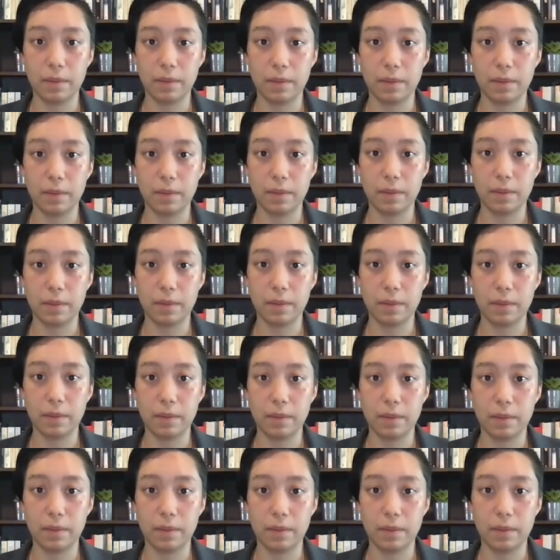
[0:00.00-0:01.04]
But
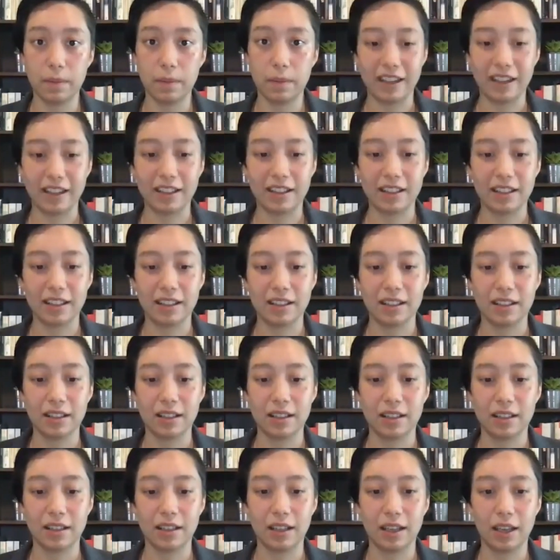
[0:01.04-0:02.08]
I think
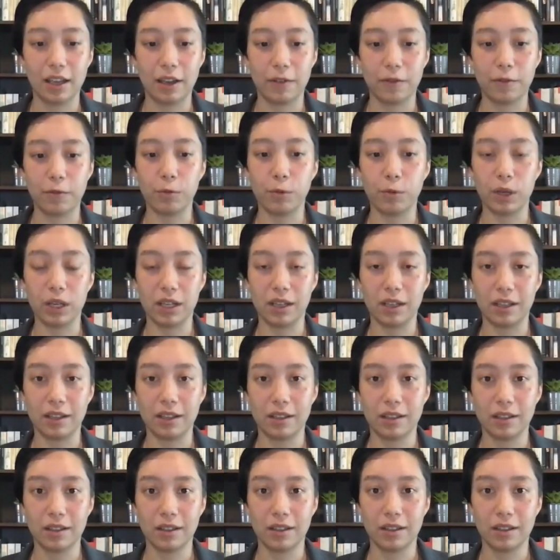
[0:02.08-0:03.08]
if we